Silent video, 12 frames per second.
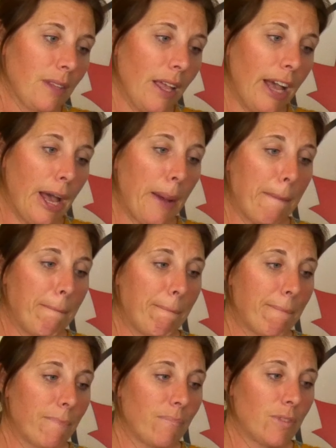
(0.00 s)
Um,
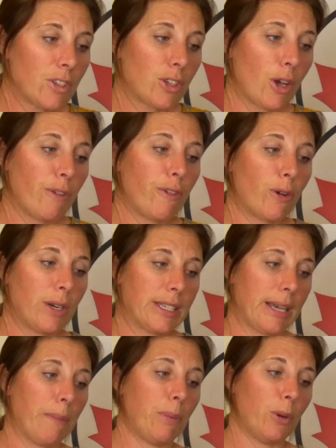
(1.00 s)
so, for
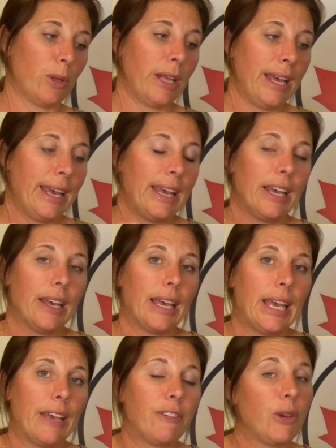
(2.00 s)
example,
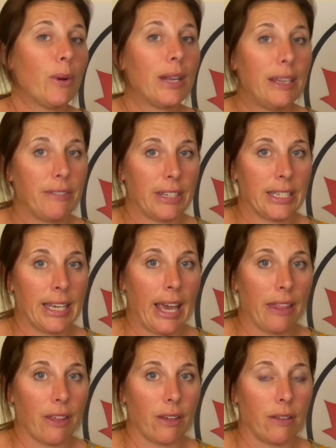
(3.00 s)
if you are living
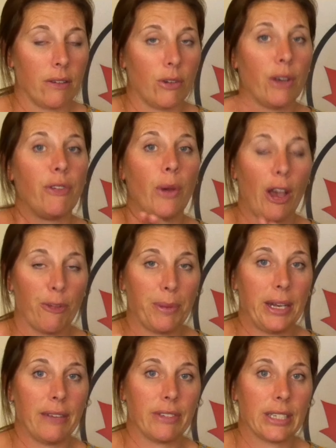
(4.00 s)
together or if you have
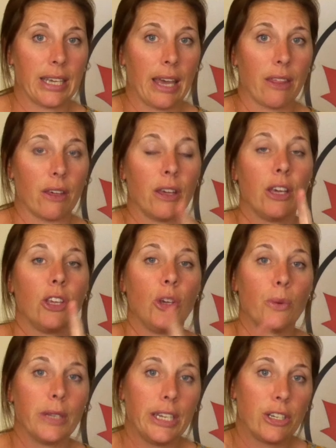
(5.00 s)
been living together, you
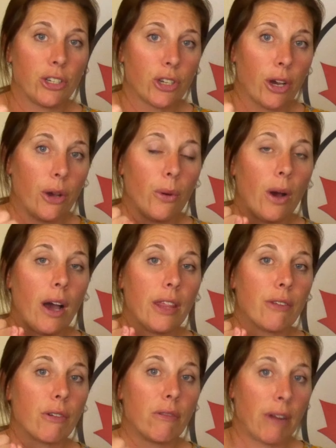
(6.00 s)
will need to show
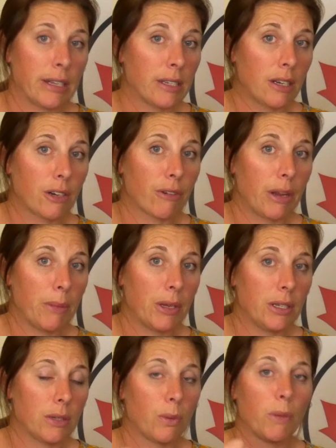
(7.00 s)
either a rental
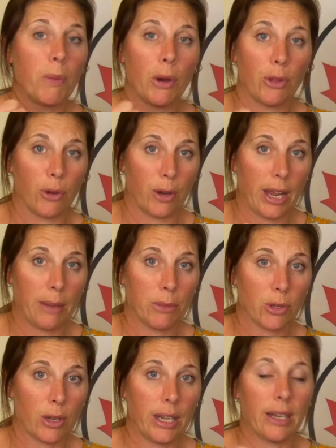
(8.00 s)
agreement with both your
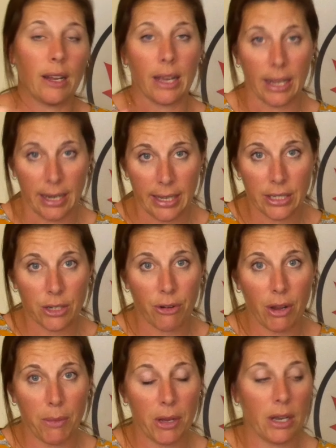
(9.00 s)
names on it, like a lease
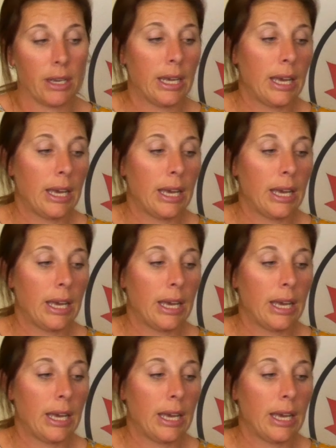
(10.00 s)
agreement,